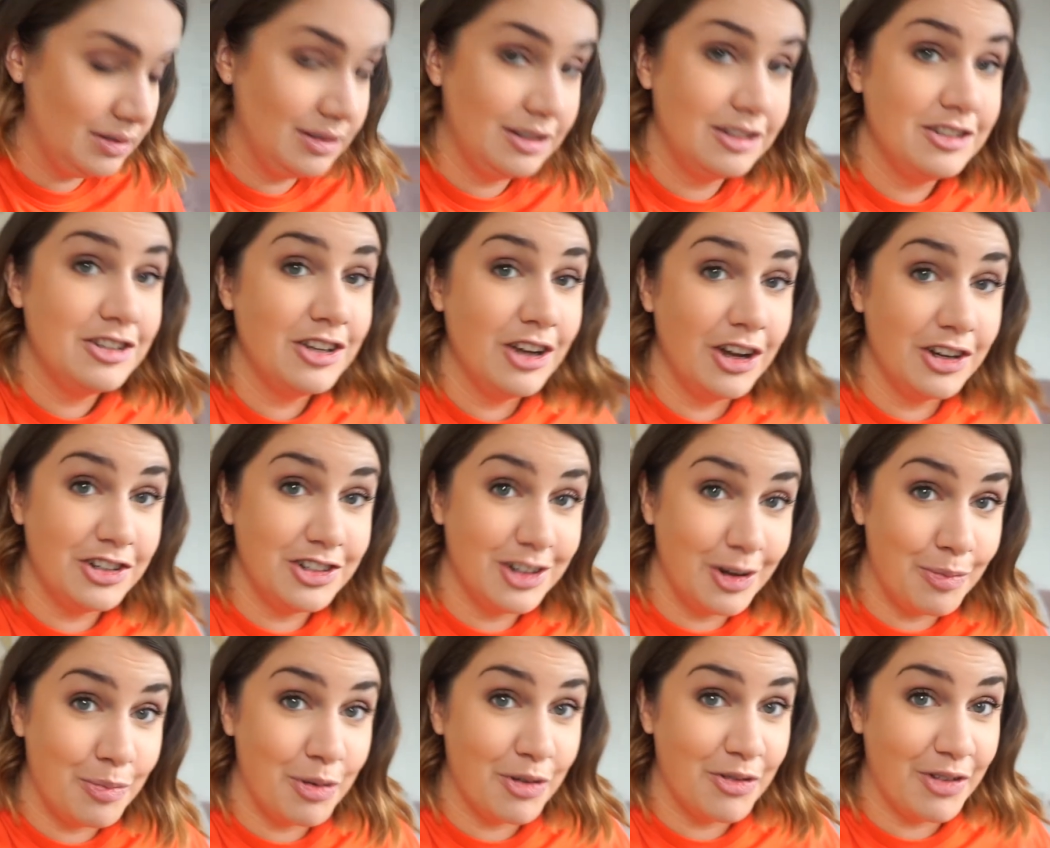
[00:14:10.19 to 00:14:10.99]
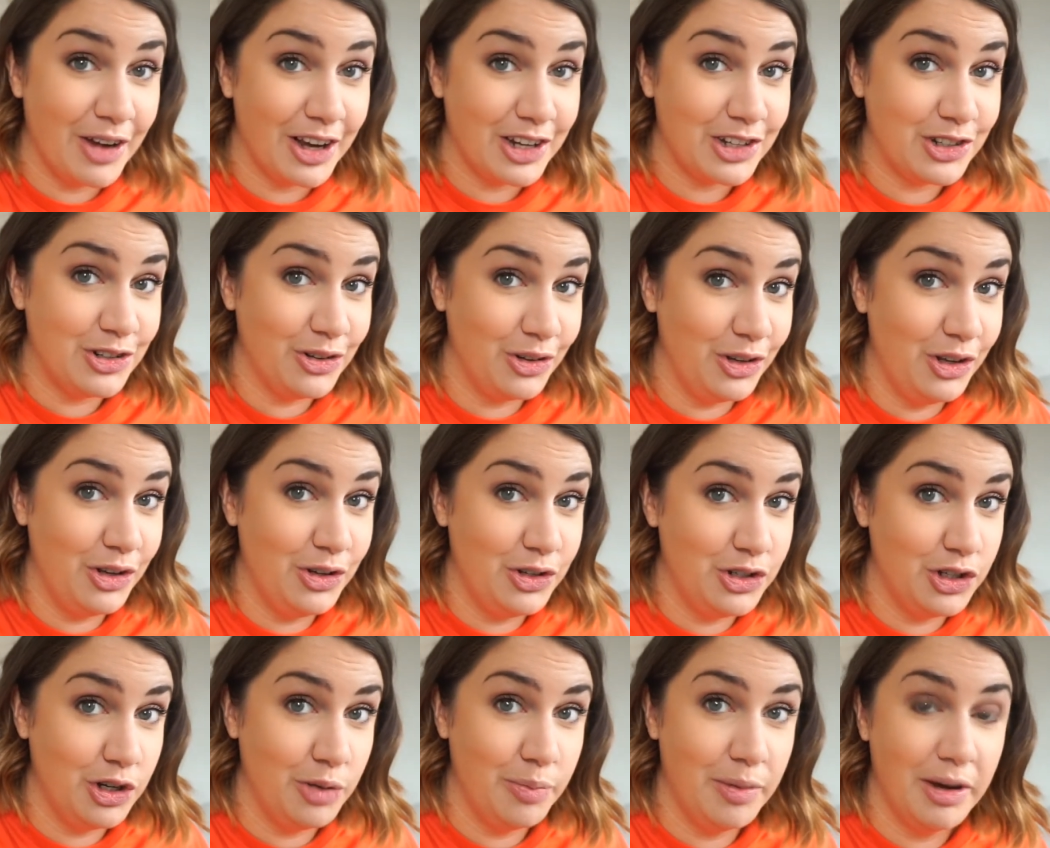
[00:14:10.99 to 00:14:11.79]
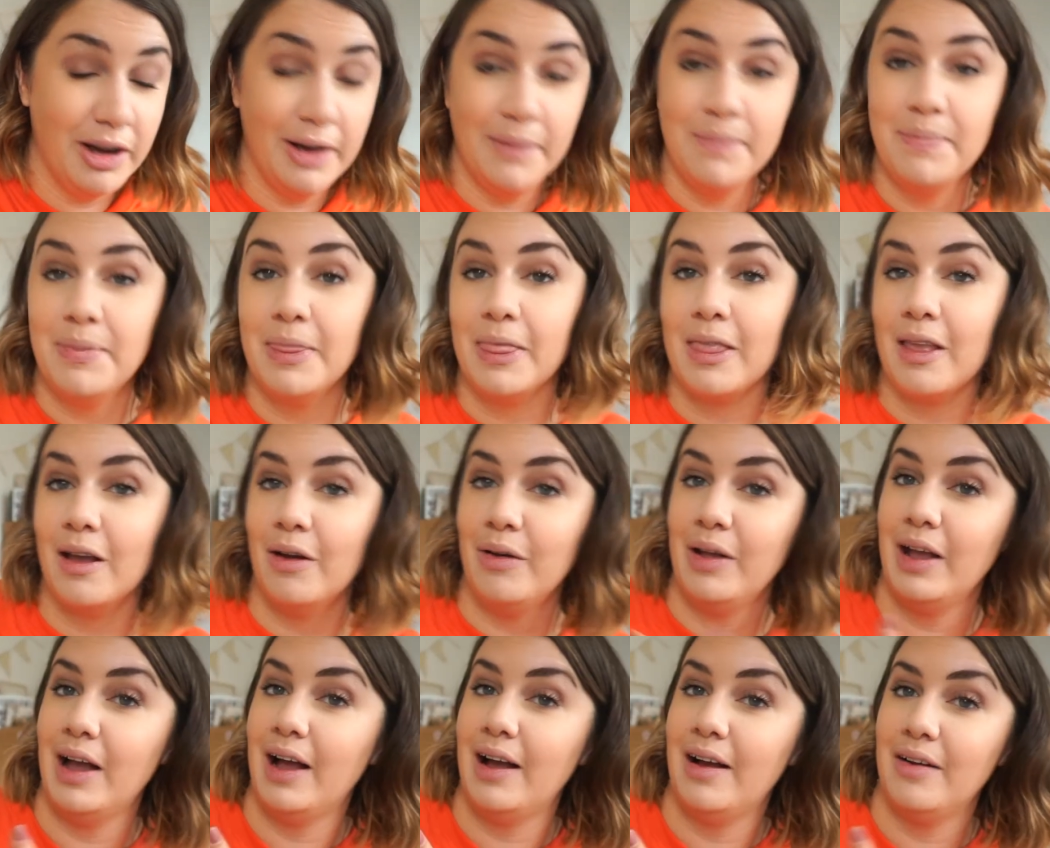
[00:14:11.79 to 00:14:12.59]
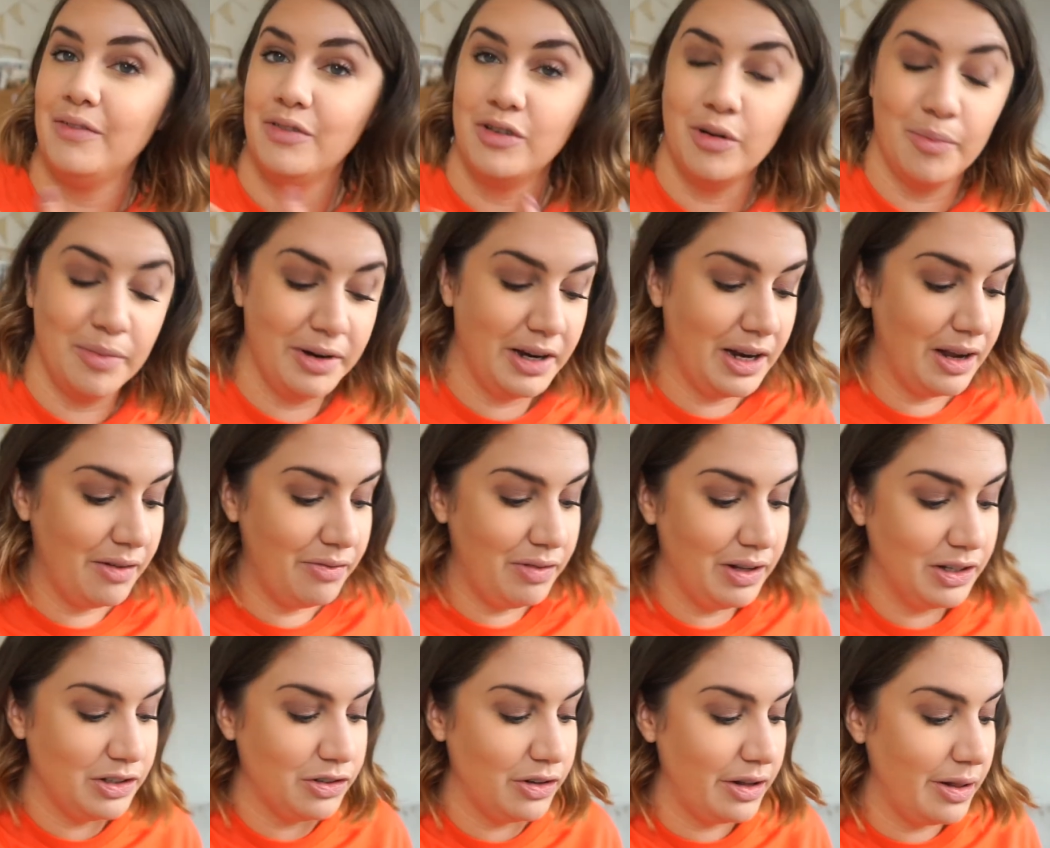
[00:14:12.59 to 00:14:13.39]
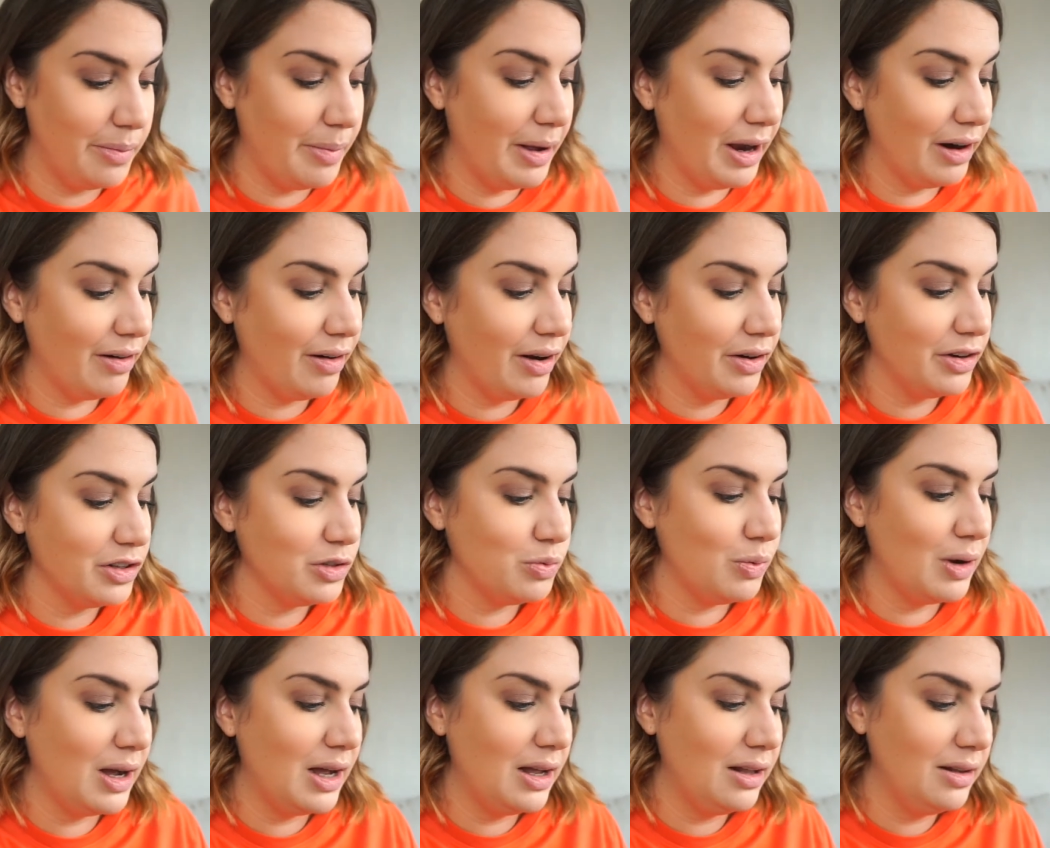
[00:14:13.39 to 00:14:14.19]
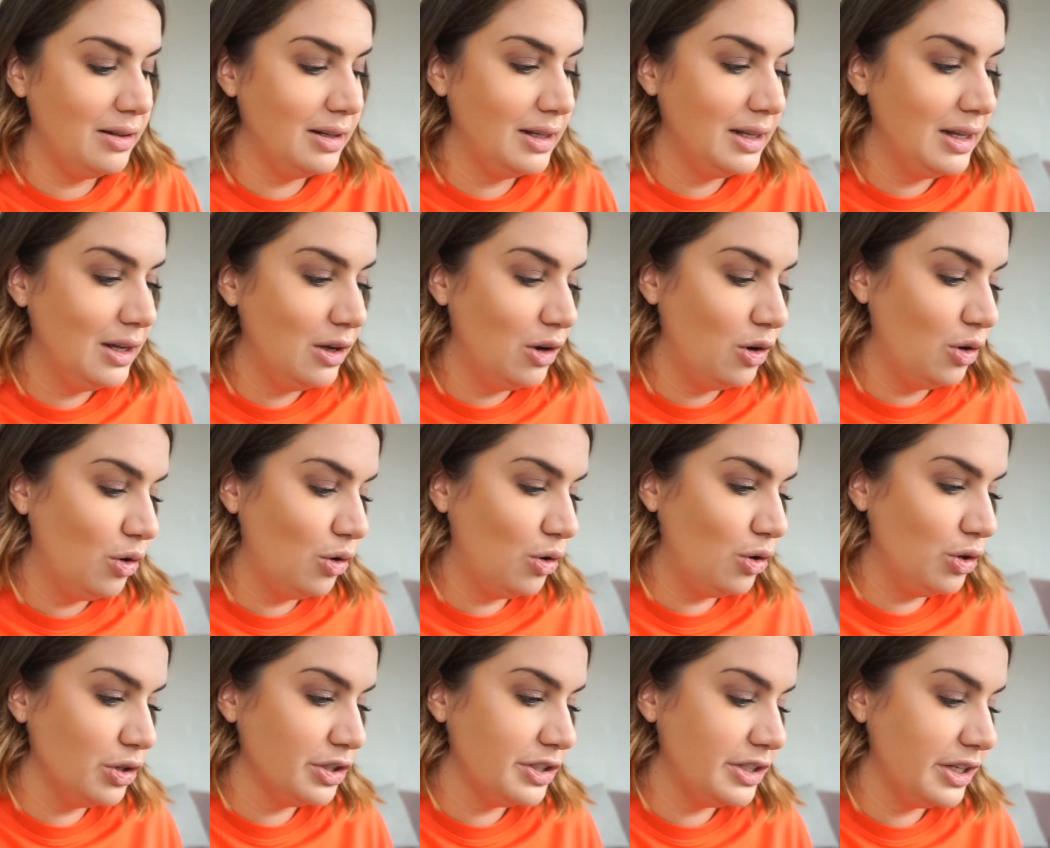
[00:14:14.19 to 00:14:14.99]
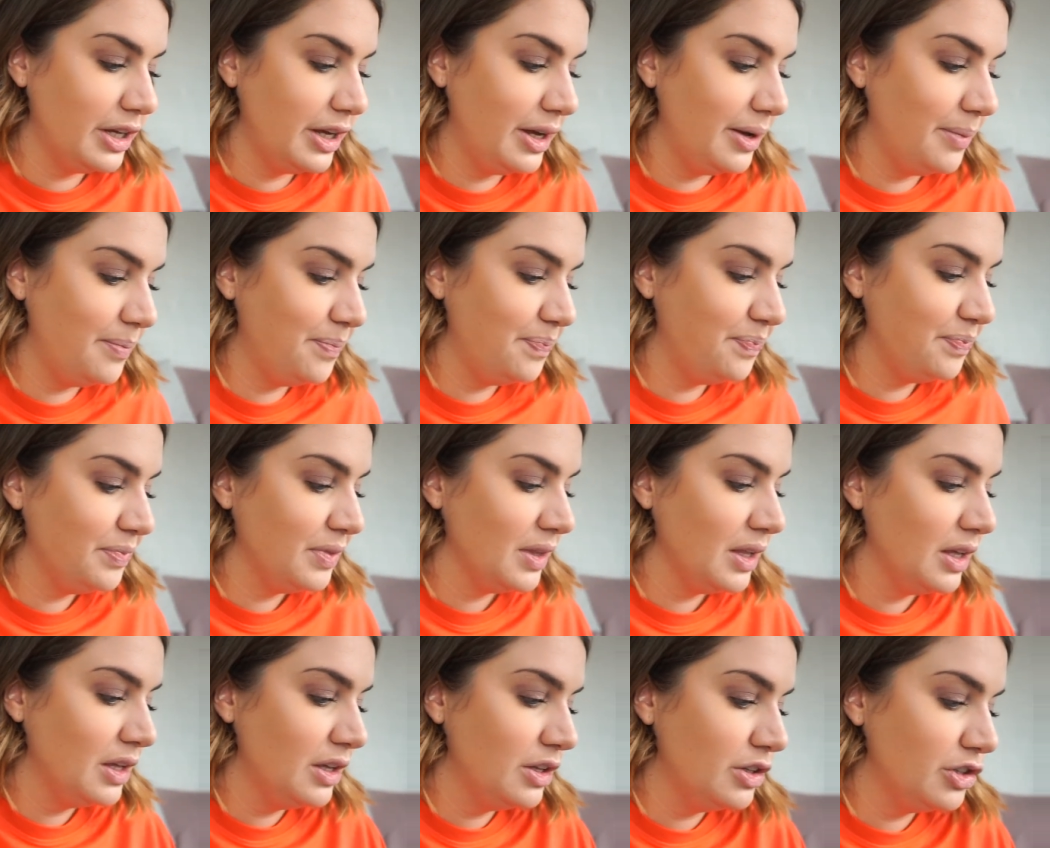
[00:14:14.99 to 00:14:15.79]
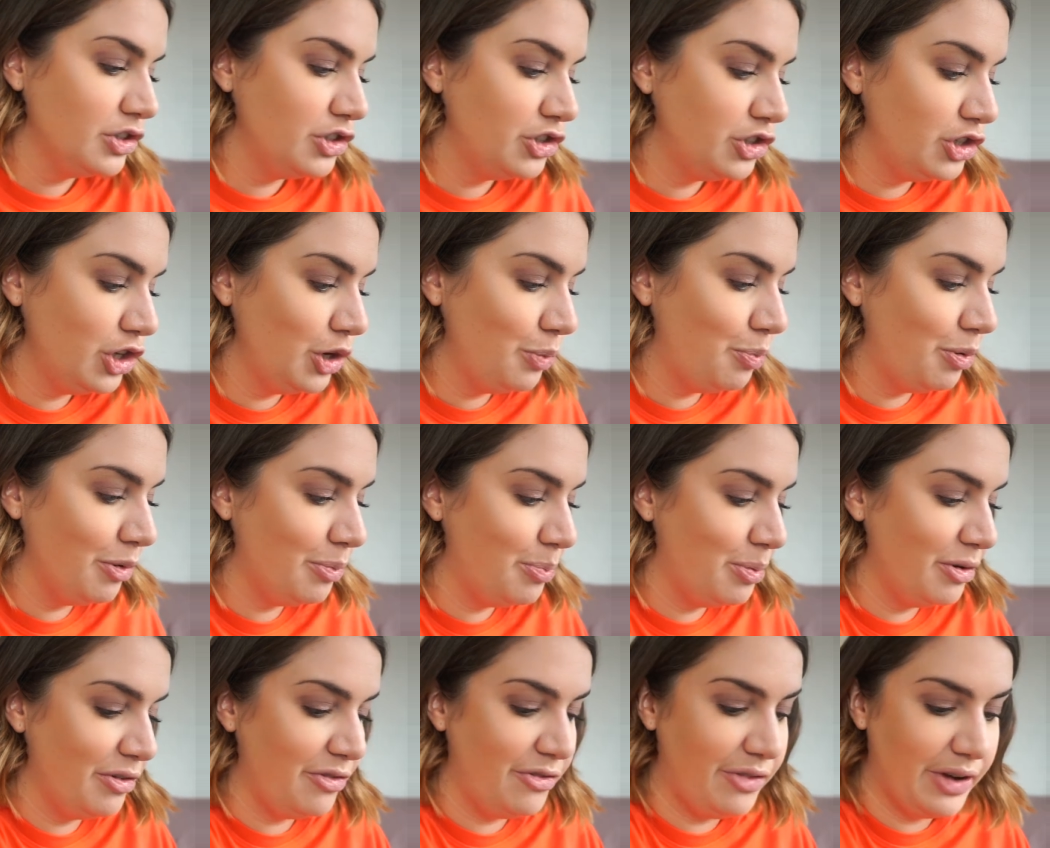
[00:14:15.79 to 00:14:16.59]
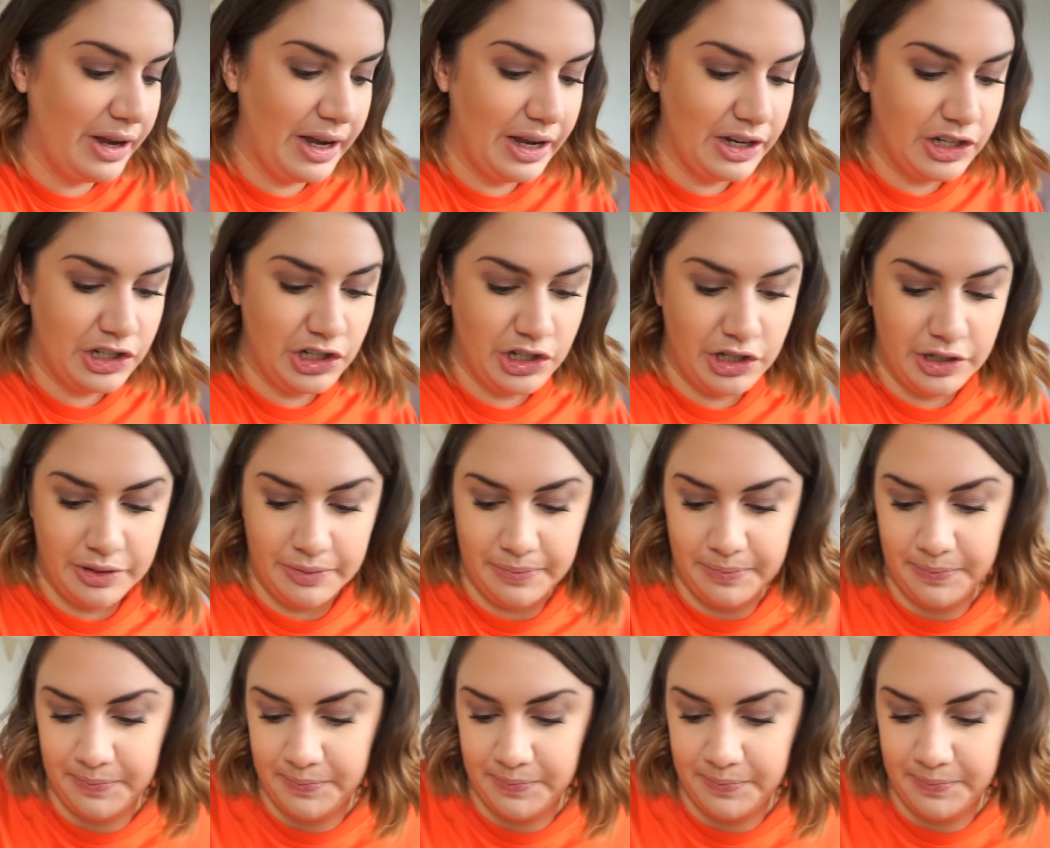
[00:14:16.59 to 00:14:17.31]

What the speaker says: Such a professional YouTuber. Oh yeah, I've got my Netflix on in the background as well. Awesome, super profesh.